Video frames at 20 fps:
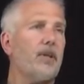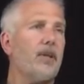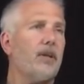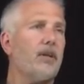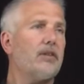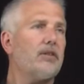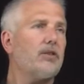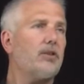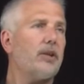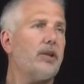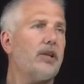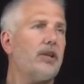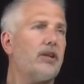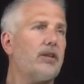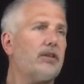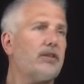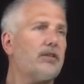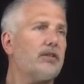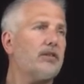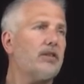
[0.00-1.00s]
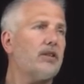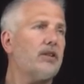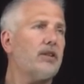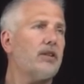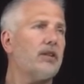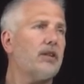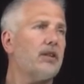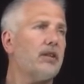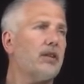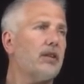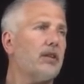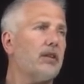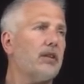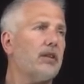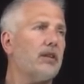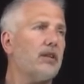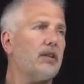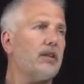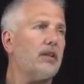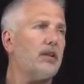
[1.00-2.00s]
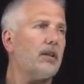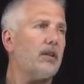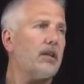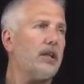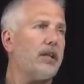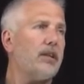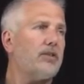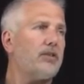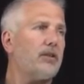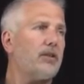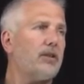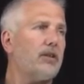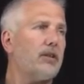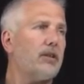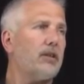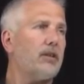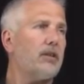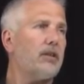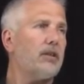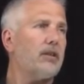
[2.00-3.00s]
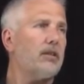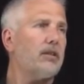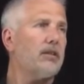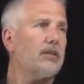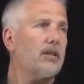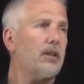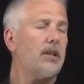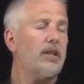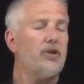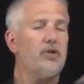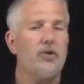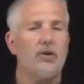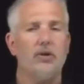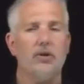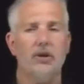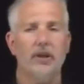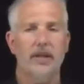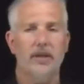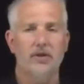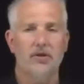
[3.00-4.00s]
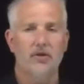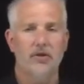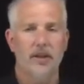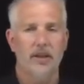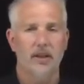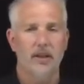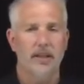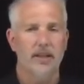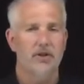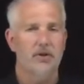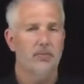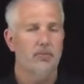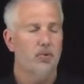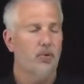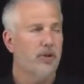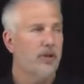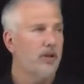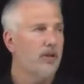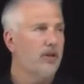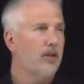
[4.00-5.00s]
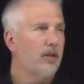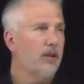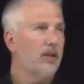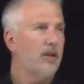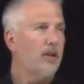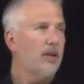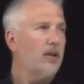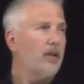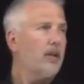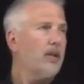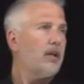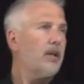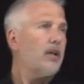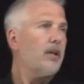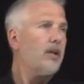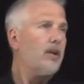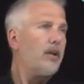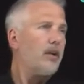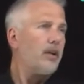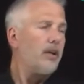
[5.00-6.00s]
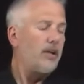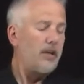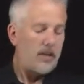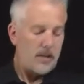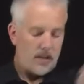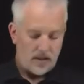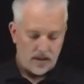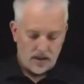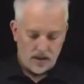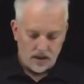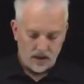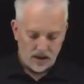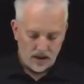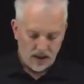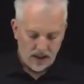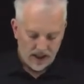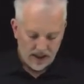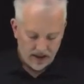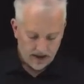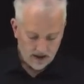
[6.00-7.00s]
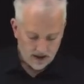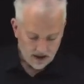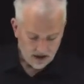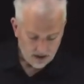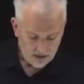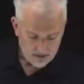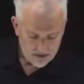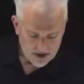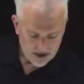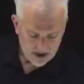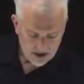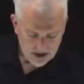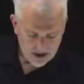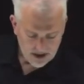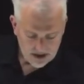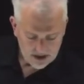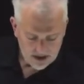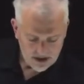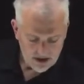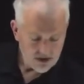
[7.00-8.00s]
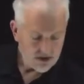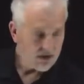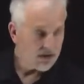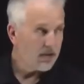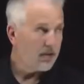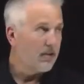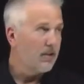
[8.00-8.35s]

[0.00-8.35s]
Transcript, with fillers: So here's a laser, cylindrical laser like a laser pointer. The light that comes out of that laser.